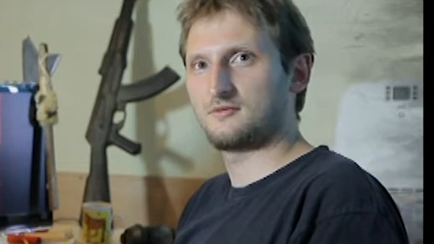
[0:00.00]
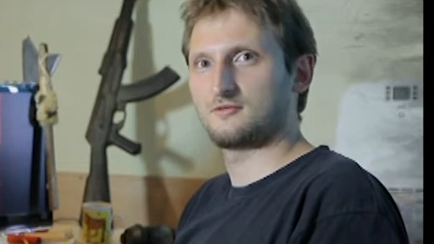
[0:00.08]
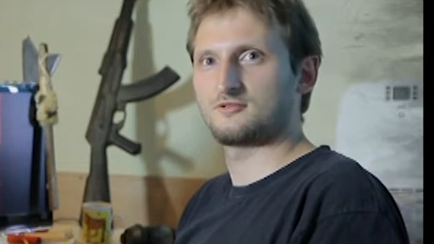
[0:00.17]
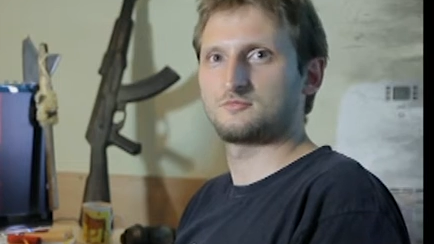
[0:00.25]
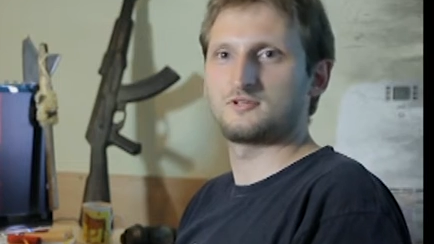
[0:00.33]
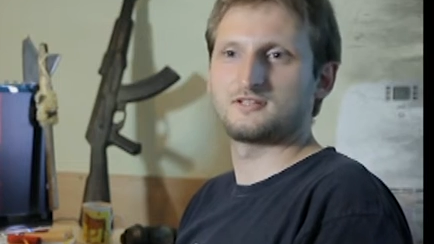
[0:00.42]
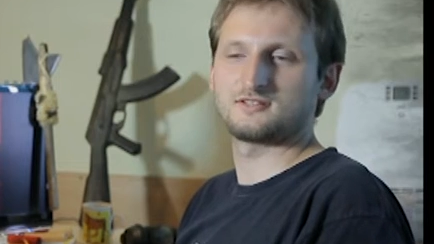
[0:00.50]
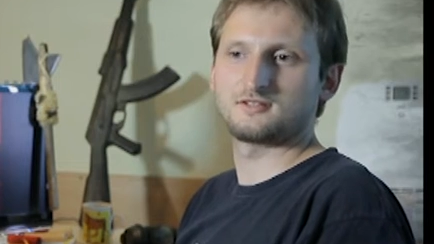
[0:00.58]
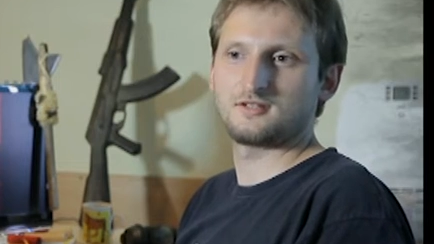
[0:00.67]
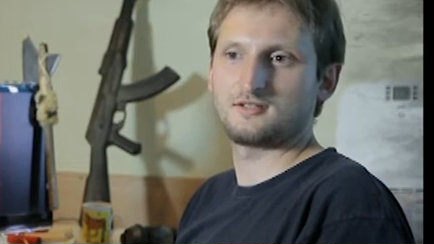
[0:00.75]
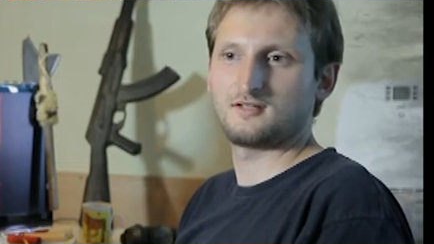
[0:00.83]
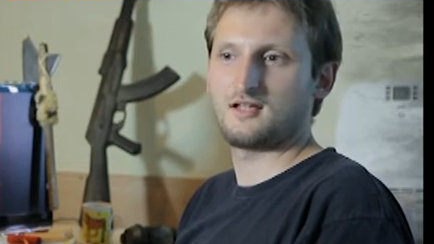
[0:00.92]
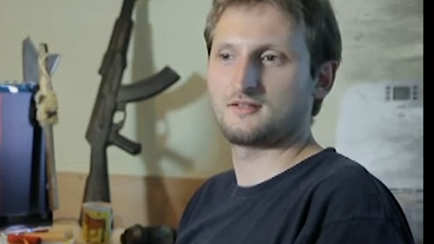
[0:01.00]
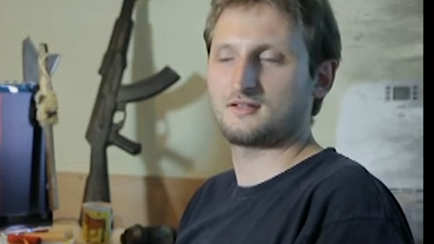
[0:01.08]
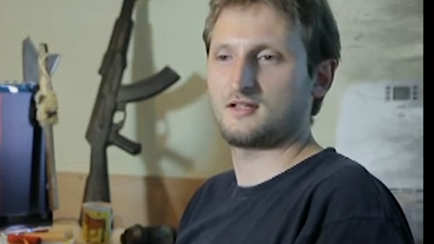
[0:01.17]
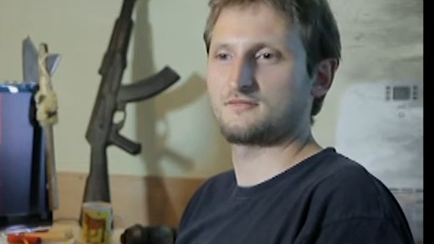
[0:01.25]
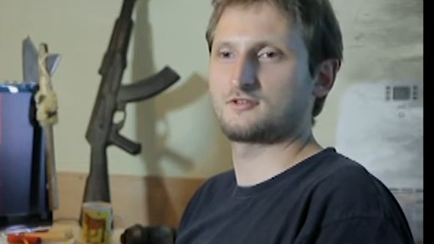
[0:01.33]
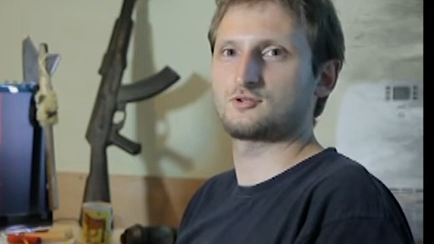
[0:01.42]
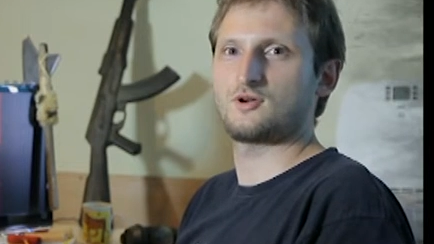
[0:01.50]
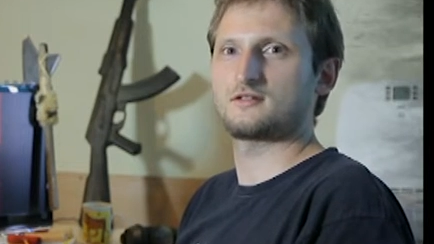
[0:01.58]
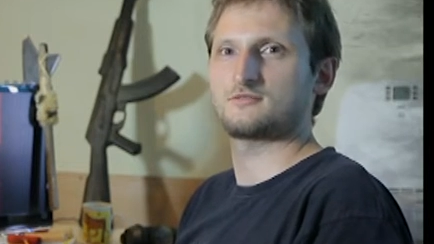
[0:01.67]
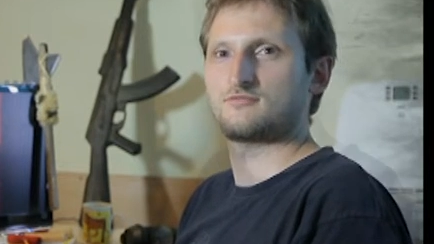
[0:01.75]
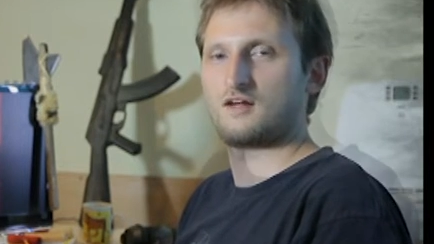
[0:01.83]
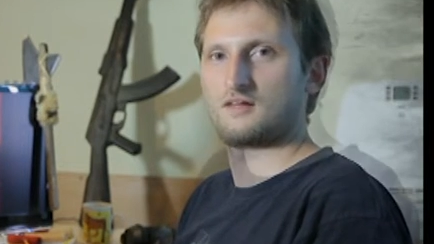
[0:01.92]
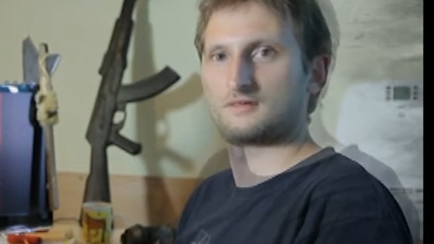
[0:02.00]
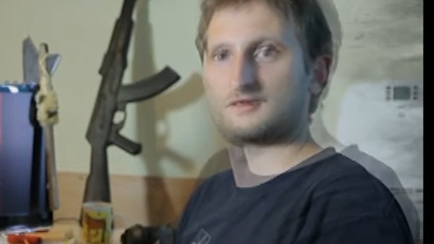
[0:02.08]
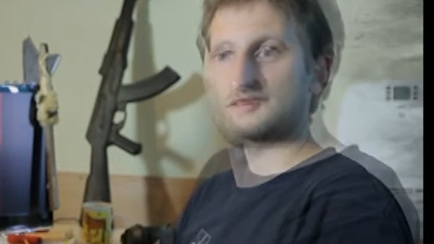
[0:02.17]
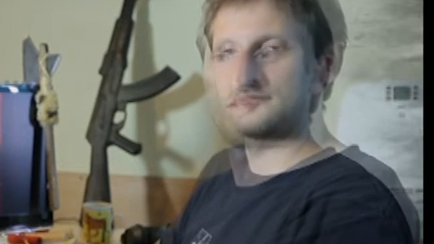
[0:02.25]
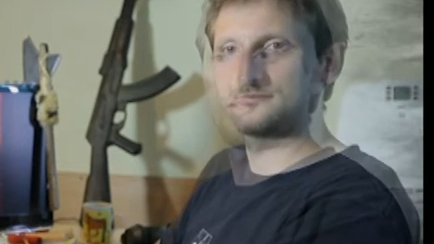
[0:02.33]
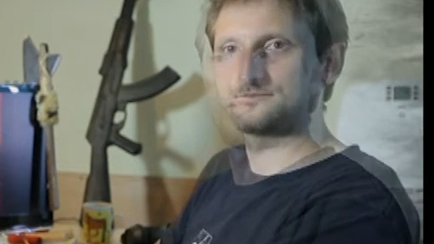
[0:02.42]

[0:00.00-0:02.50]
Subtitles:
or split screen, and have a great fun. Okay.